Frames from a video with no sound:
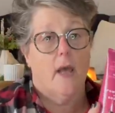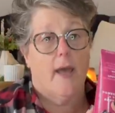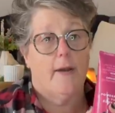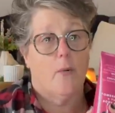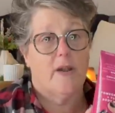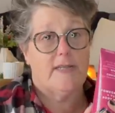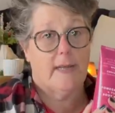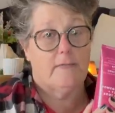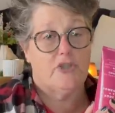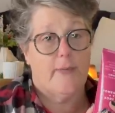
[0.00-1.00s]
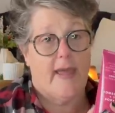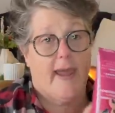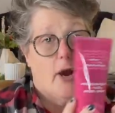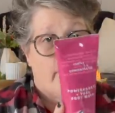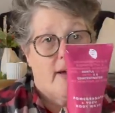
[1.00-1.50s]
I don't want to damage my
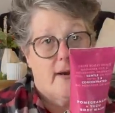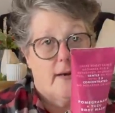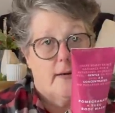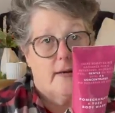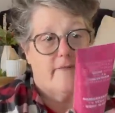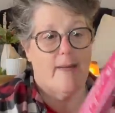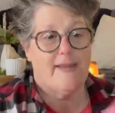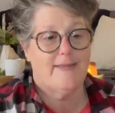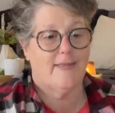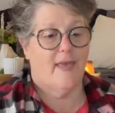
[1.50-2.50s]
hair, but if my